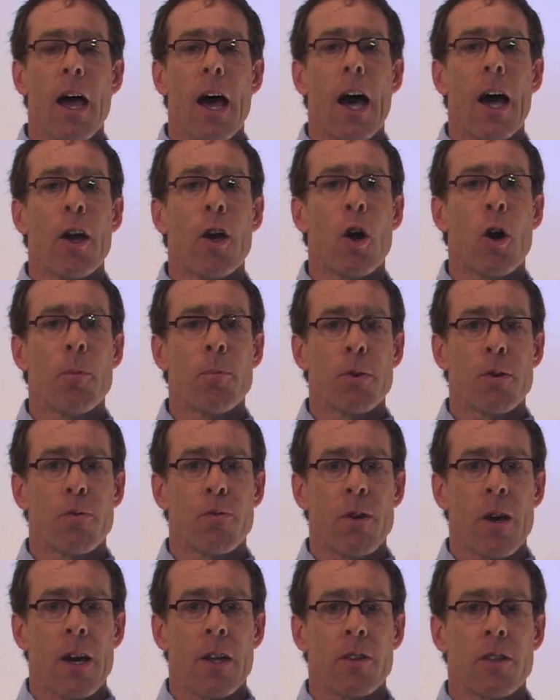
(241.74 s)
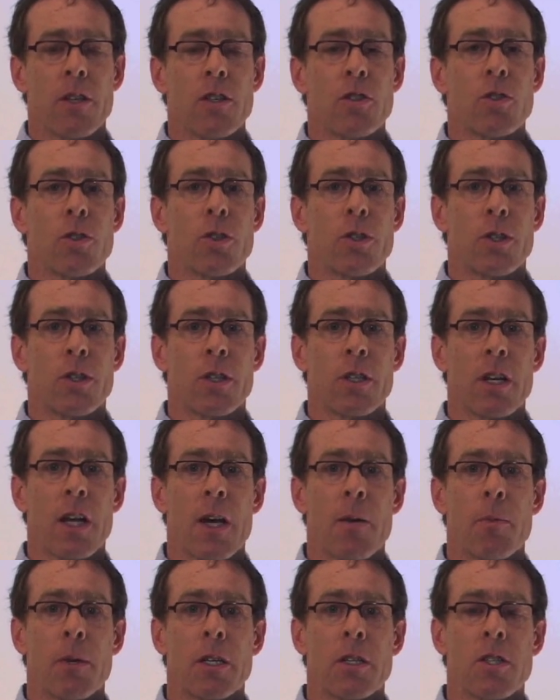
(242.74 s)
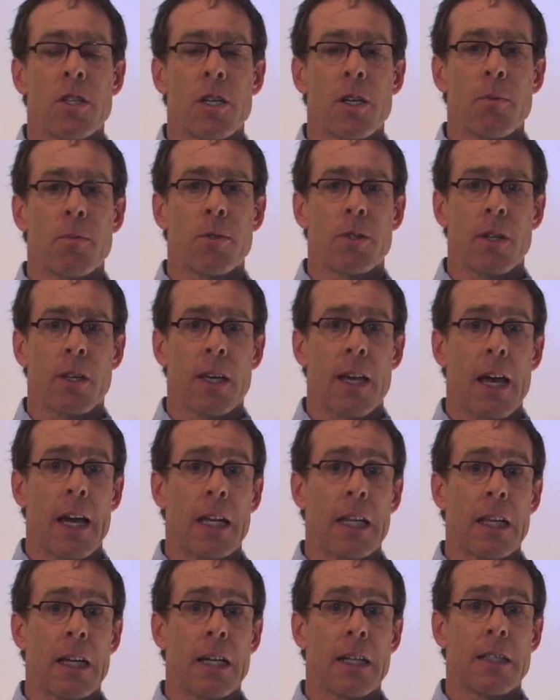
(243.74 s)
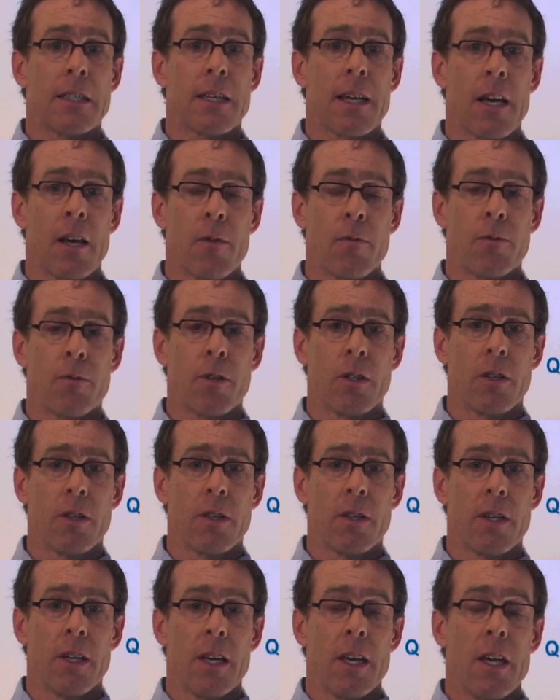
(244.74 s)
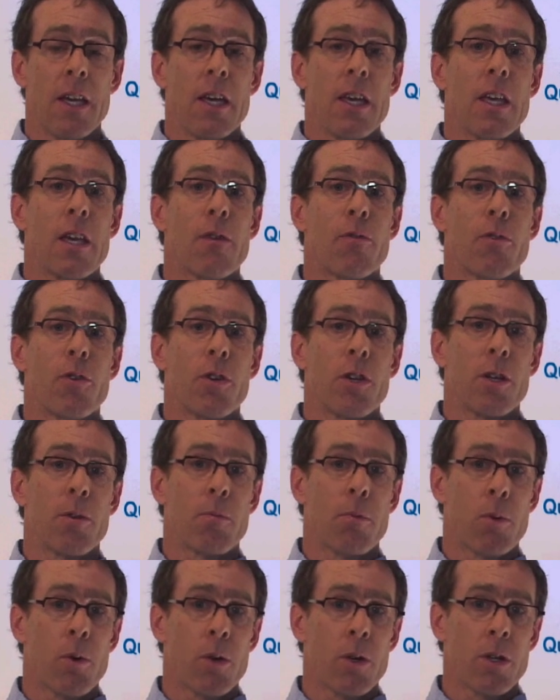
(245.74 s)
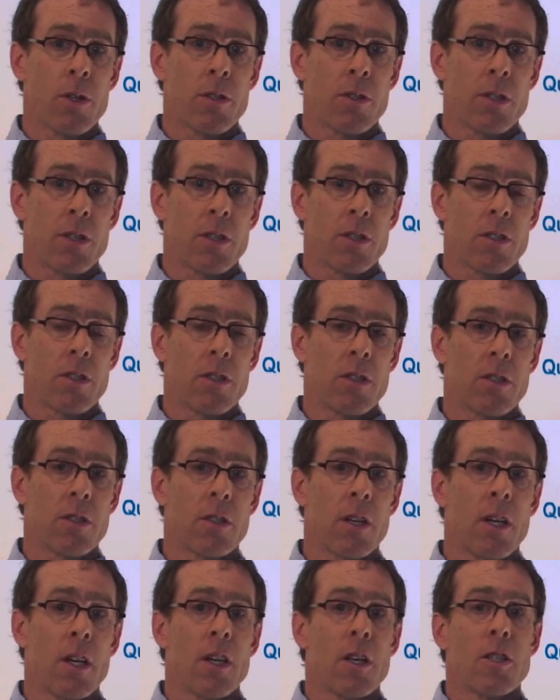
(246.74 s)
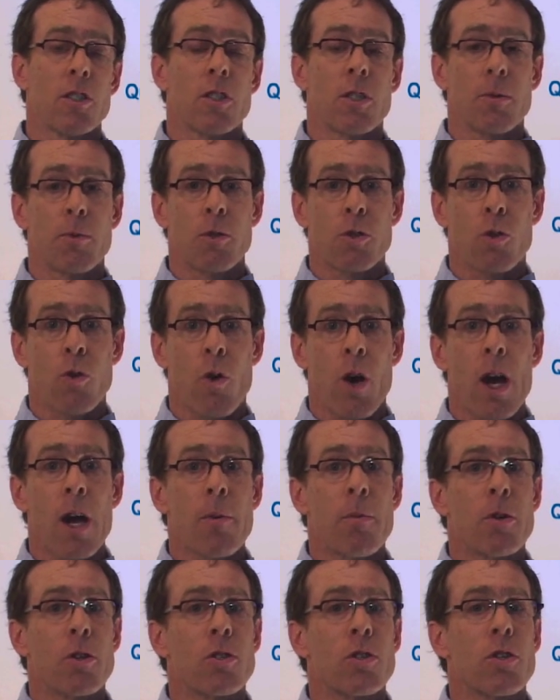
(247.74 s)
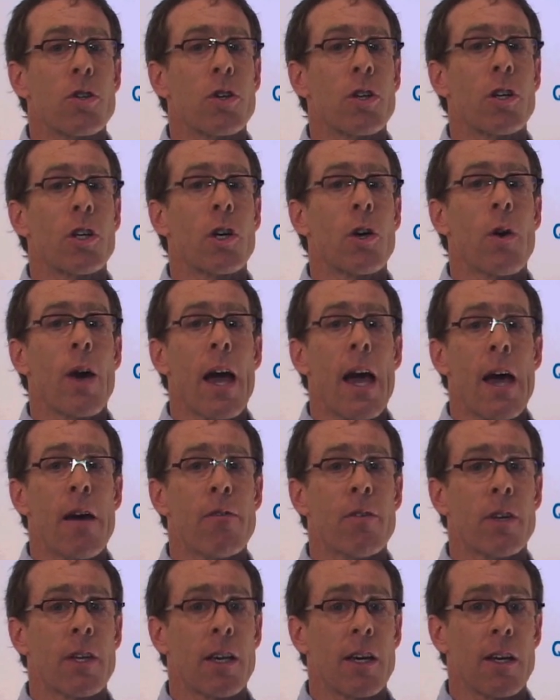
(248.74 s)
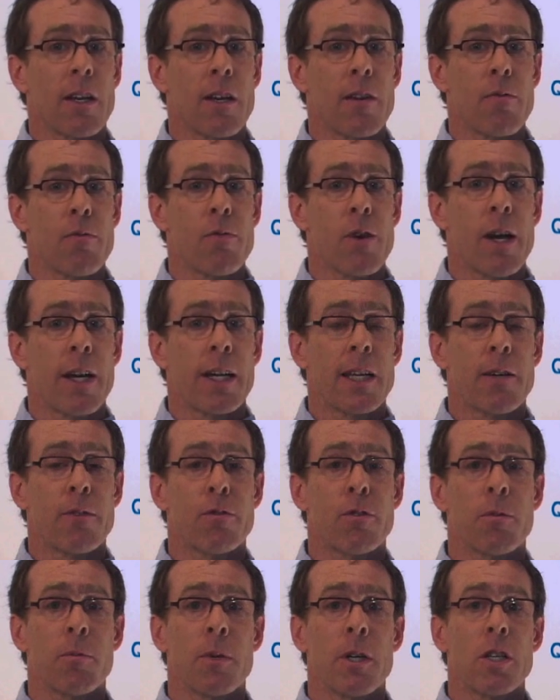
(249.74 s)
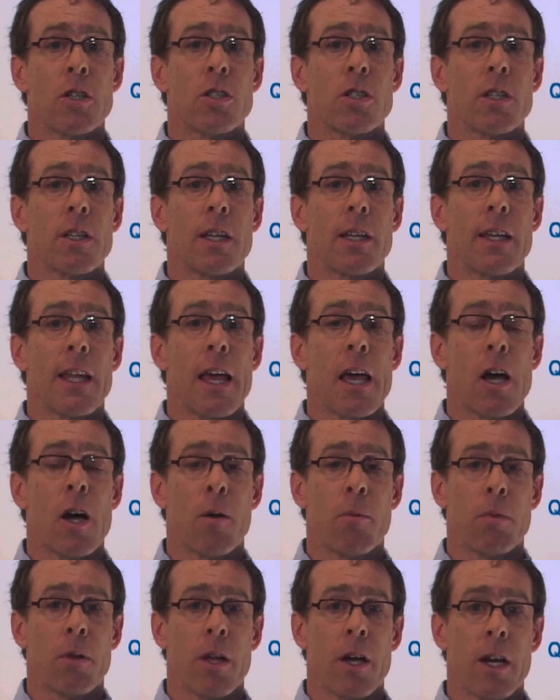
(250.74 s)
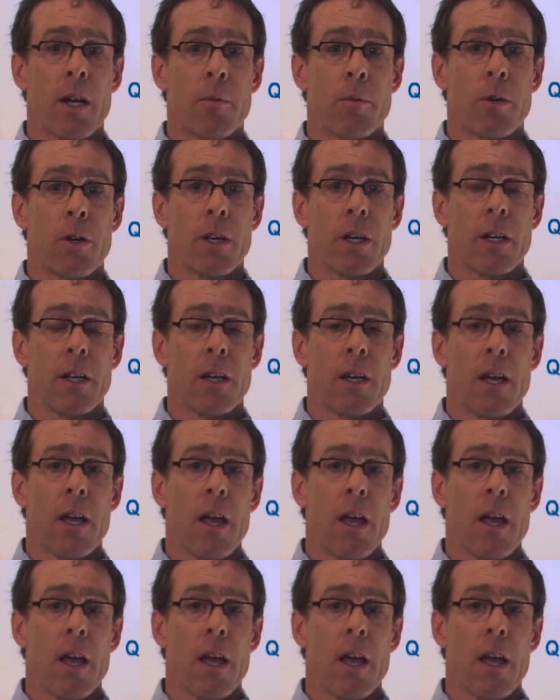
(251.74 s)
I hope you found these ergonomic tips and guidelines helpful. If you need more assistance, subscribers to ErgoAdvocate can find information in the help library.